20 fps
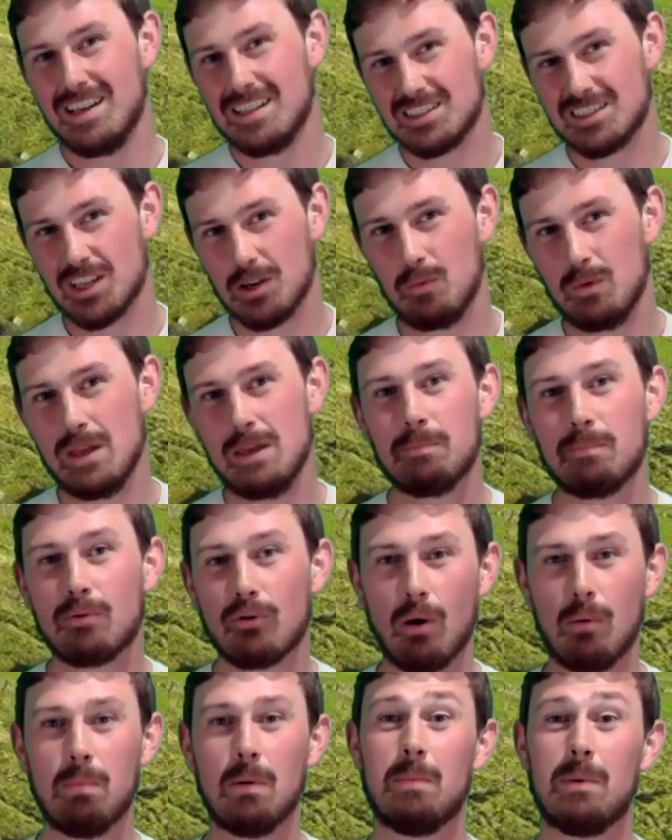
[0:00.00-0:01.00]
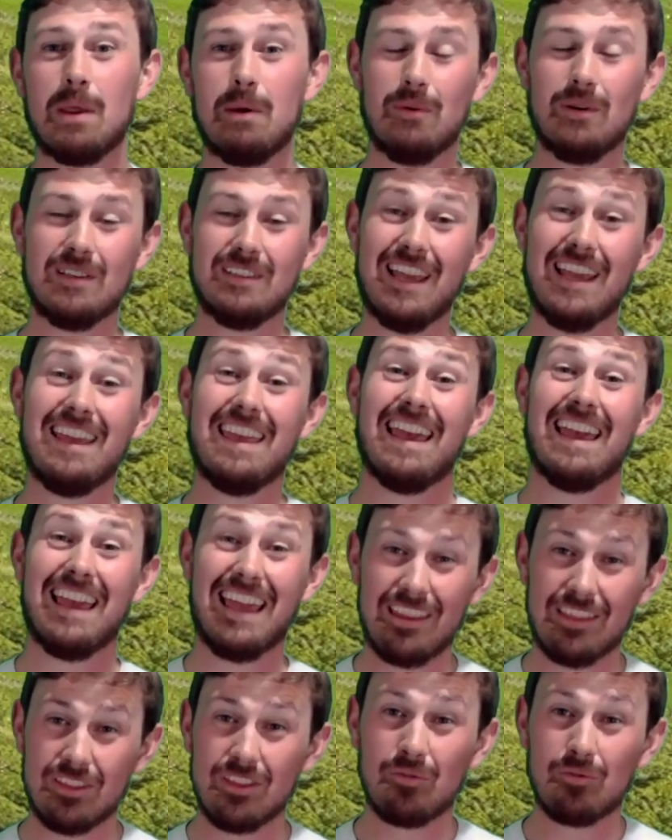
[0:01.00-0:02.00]
So we probably were digging
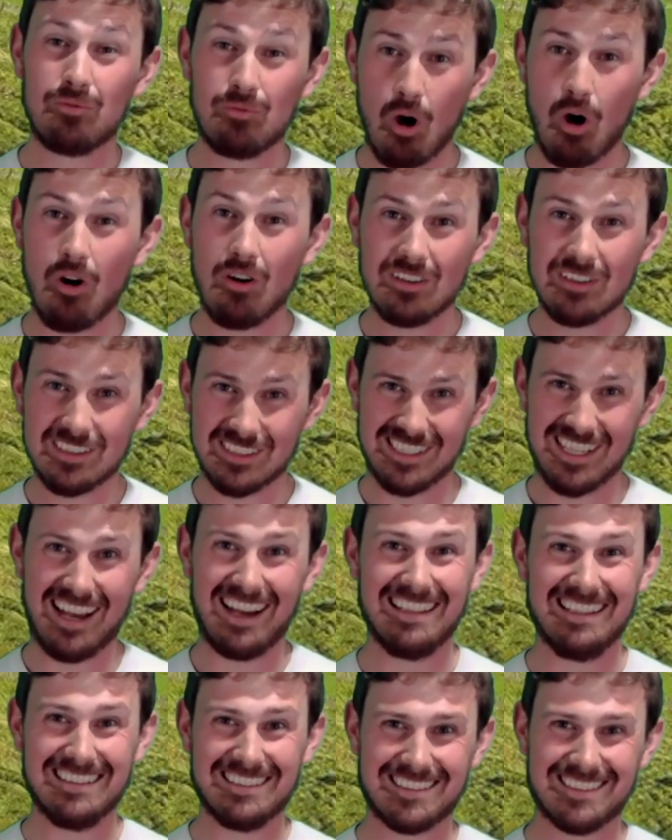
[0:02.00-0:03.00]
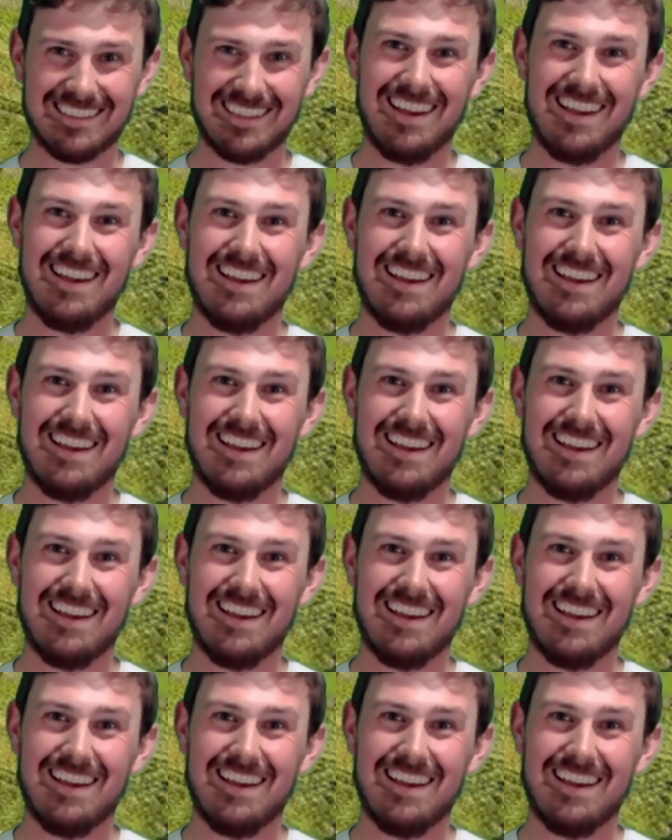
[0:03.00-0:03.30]
in the wrong site.